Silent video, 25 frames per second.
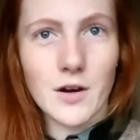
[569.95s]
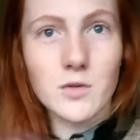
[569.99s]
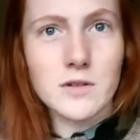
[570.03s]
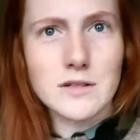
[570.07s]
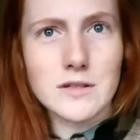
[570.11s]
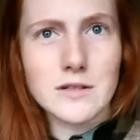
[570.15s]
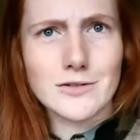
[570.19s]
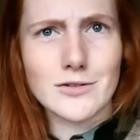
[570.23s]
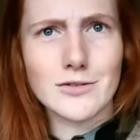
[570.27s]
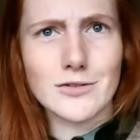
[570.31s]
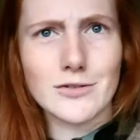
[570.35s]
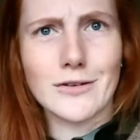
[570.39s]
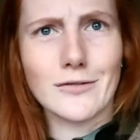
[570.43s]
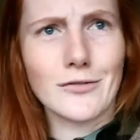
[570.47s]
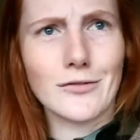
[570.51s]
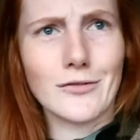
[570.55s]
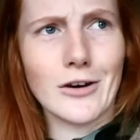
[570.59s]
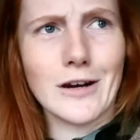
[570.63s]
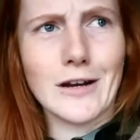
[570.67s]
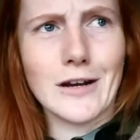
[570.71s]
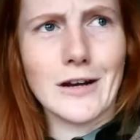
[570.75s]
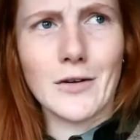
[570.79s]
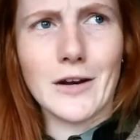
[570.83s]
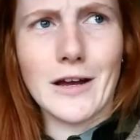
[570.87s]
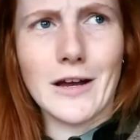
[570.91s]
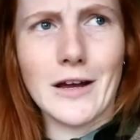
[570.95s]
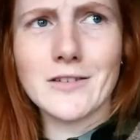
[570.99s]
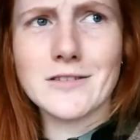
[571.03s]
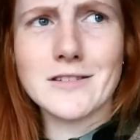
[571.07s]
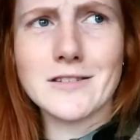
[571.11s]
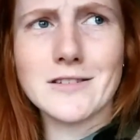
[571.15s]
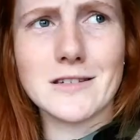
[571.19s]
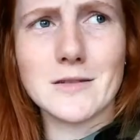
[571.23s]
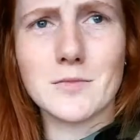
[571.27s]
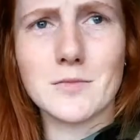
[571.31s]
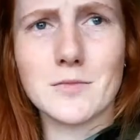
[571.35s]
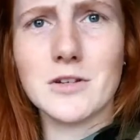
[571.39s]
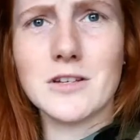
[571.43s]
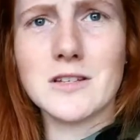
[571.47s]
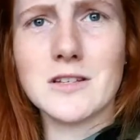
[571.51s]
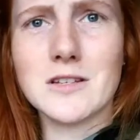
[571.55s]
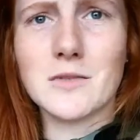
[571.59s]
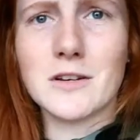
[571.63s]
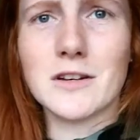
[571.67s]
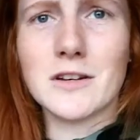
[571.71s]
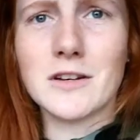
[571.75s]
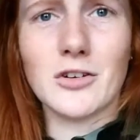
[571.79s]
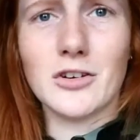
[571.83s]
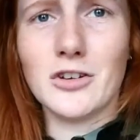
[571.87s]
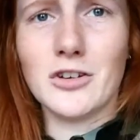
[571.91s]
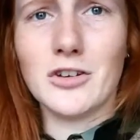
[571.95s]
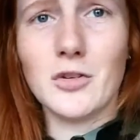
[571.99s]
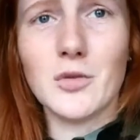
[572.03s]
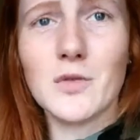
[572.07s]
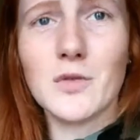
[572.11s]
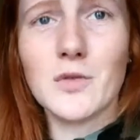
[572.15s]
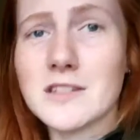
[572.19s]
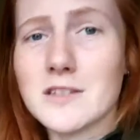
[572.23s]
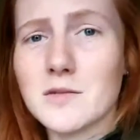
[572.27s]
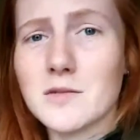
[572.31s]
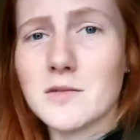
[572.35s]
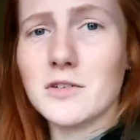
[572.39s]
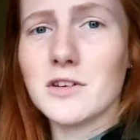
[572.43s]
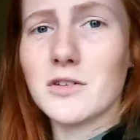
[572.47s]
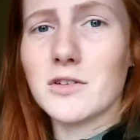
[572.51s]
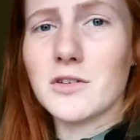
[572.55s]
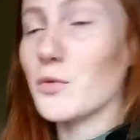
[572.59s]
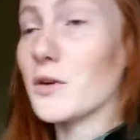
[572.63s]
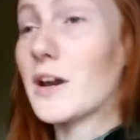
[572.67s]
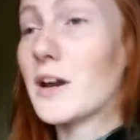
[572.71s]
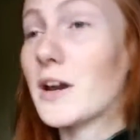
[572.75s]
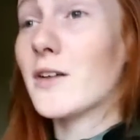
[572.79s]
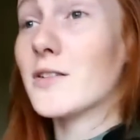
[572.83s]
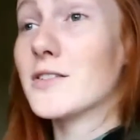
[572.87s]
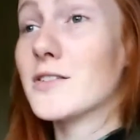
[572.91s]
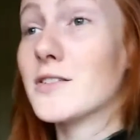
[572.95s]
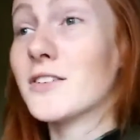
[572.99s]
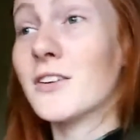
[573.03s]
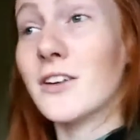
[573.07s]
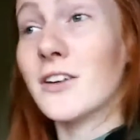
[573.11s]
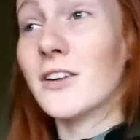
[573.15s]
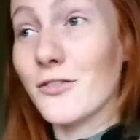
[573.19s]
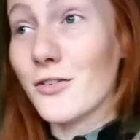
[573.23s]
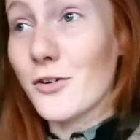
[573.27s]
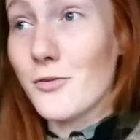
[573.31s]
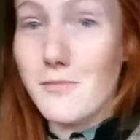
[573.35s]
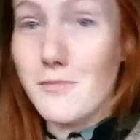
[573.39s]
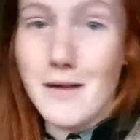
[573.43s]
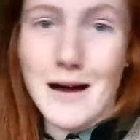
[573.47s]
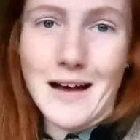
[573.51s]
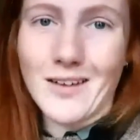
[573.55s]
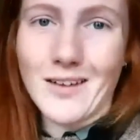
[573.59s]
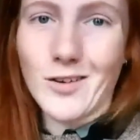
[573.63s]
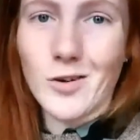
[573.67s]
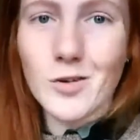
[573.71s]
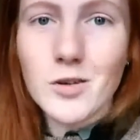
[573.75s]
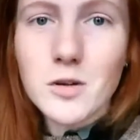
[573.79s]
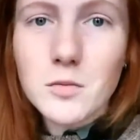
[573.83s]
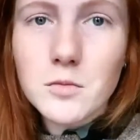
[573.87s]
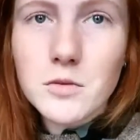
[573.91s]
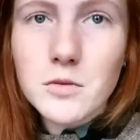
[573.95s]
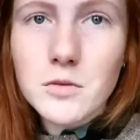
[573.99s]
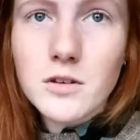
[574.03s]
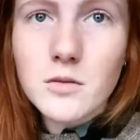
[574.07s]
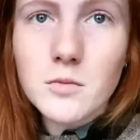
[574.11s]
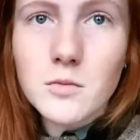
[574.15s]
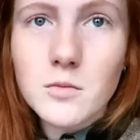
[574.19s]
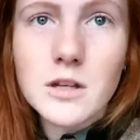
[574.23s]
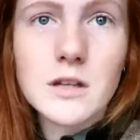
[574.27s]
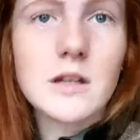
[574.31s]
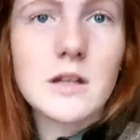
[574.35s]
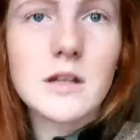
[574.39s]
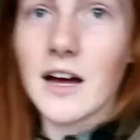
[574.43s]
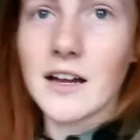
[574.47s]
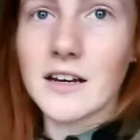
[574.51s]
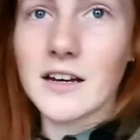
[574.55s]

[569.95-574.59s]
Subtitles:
I wasn't doing it for anyone else's amusement or Ewan's amusement, I was doing it for my own amusement.